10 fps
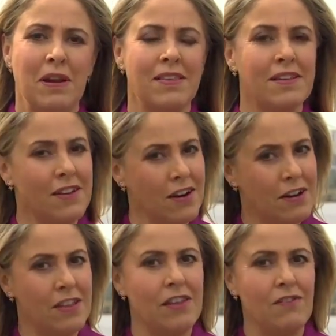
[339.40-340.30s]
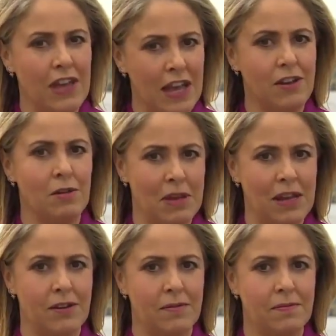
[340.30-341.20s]
But it's a target they've yet to
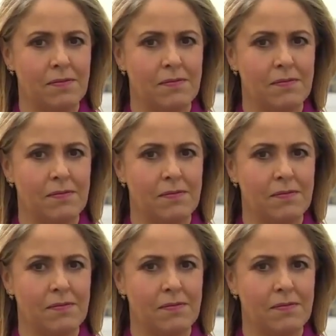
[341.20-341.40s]
meet.